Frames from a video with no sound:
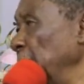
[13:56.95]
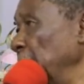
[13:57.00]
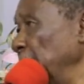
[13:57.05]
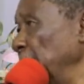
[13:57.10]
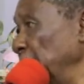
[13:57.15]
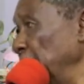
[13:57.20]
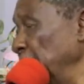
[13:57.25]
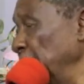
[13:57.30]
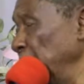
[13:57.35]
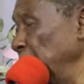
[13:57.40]

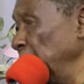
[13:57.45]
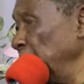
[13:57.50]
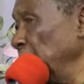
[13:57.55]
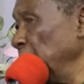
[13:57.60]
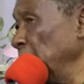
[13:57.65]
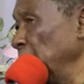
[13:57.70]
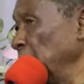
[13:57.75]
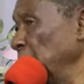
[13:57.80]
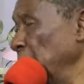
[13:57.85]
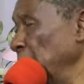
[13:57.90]
hurting,
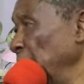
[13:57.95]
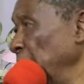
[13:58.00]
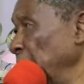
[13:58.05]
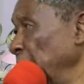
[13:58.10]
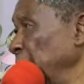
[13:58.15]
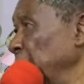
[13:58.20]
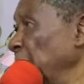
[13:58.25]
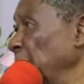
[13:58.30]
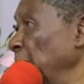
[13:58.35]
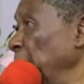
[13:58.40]

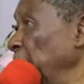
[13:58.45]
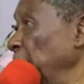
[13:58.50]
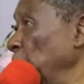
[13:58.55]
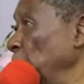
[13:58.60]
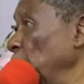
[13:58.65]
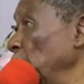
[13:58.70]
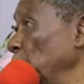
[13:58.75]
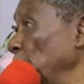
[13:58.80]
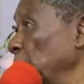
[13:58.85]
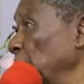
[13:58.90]
it's time for you
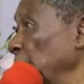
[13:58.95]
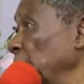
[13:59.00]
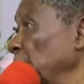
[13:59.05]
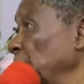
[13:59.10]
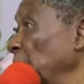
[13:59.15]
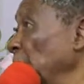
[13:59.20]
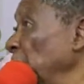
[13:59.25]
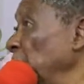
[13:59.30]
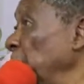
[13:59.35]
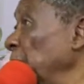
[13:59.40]
to start
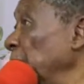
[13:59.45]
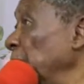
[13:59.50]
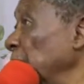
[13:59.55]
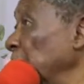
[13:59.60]
jumping.